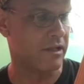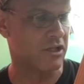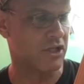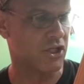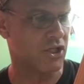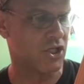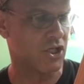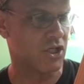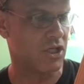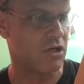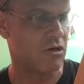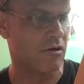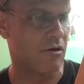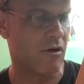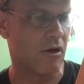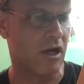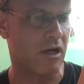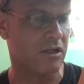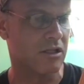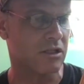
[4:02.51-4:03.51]
the sheer
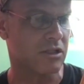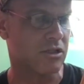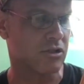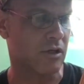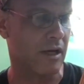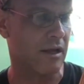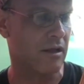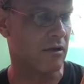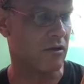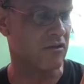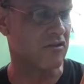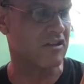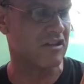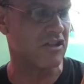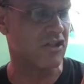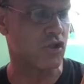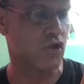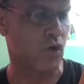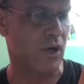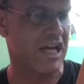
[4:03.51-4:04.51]

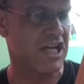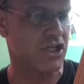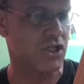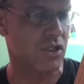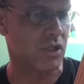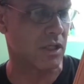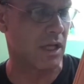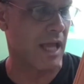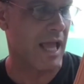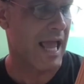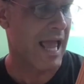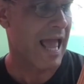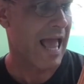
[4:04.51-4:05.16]
concentration.